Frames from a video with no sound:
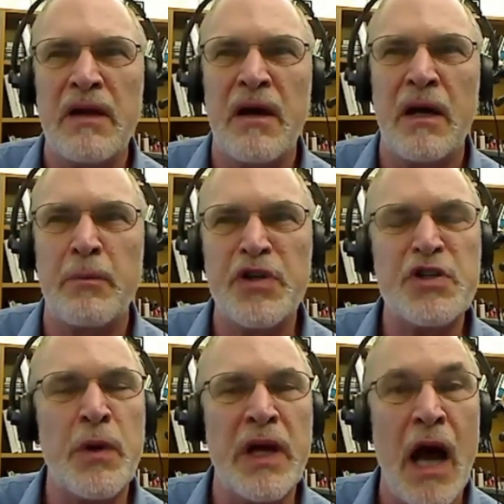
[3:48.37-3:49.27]

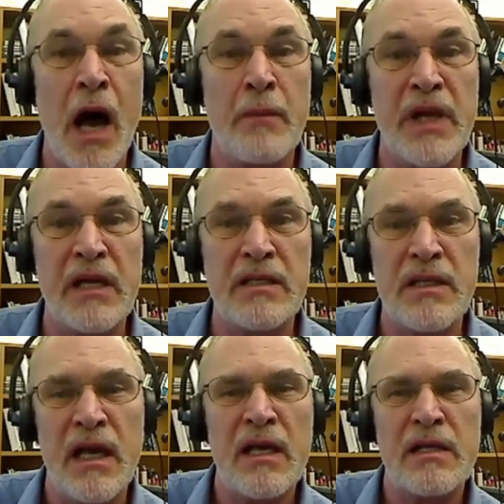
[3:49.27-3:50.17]
pursuing
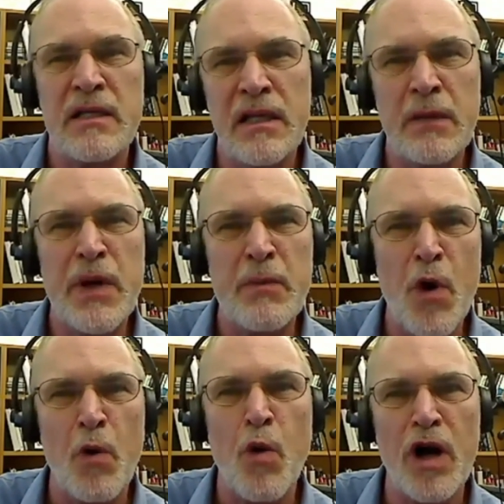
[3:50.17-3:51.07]
hobbies, a little bit more
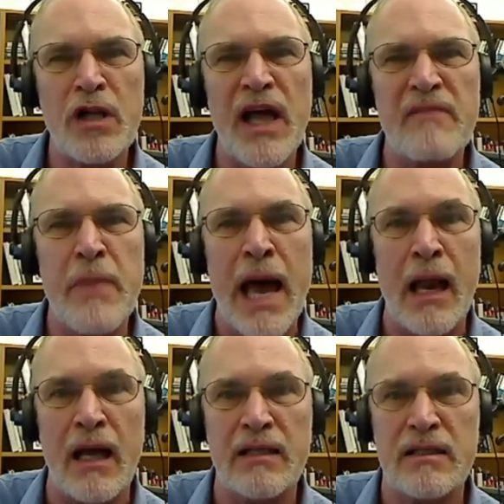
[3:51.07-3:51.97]
work-life
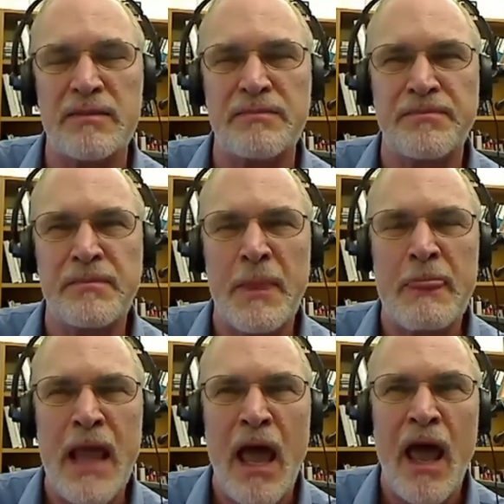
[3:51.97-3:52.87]
balance.
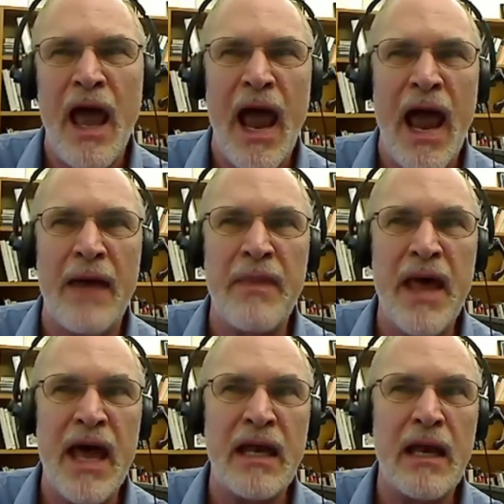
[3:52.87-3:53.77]
And
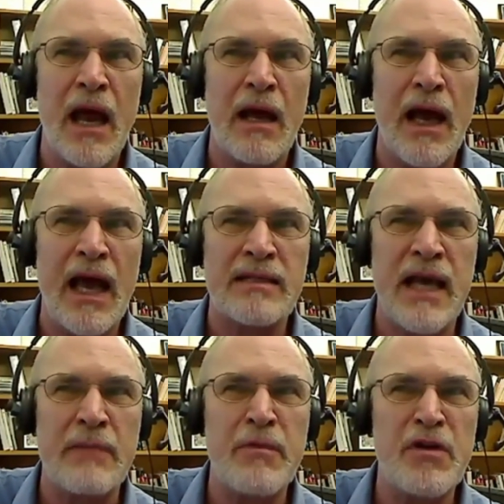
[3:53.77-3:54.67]
then as I
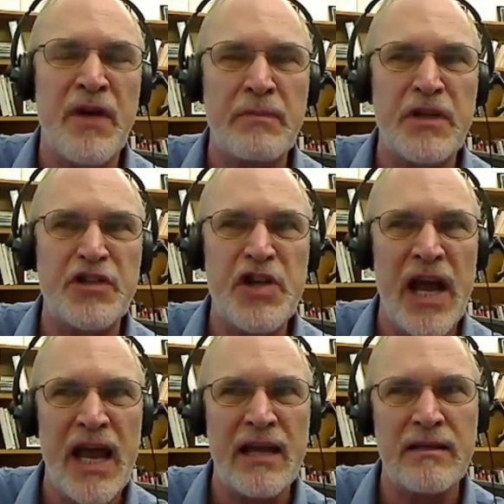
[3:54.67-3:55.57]
move up the
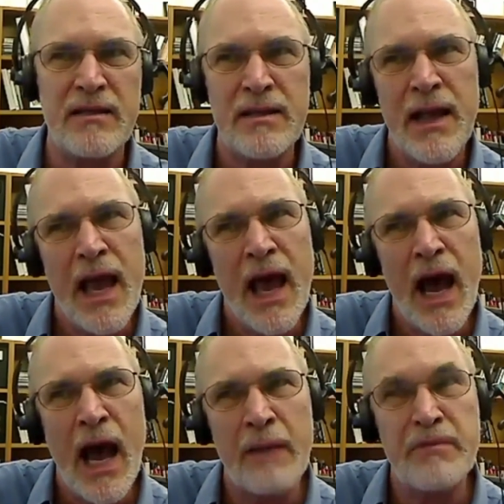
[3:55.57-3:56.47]
chain,
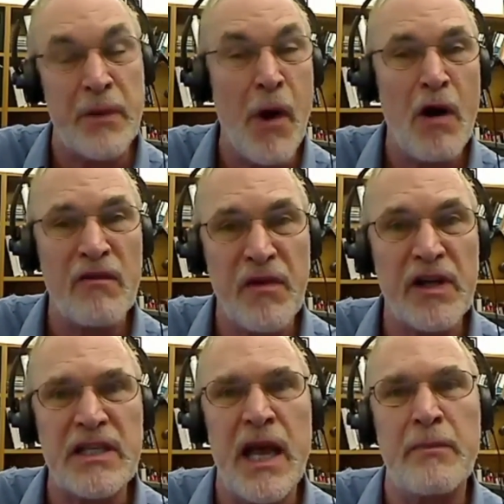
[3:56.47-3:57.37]
tomorrow, for
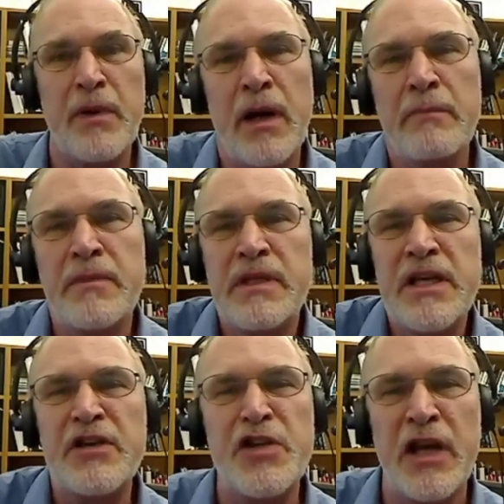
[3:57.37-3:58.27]
example, I'm
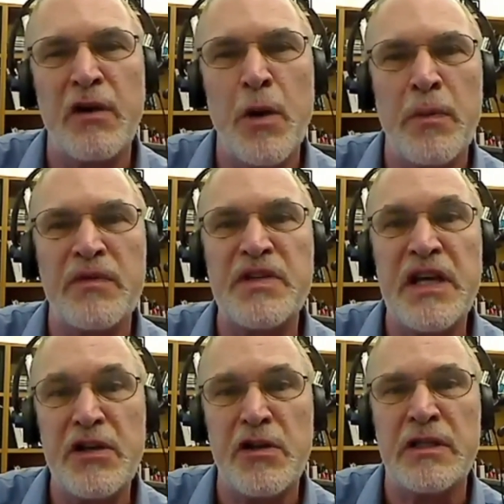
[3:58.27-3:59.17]
teaching a group of senior
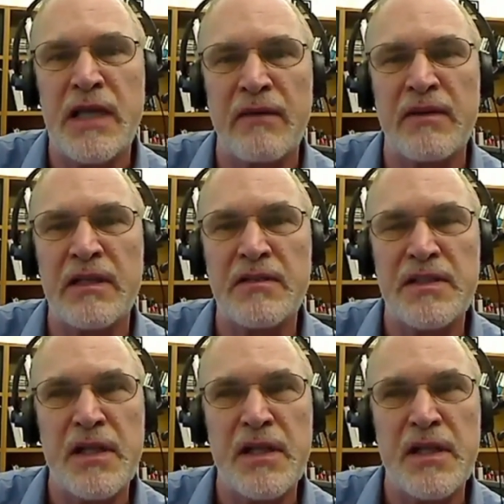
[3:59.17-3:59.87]
executives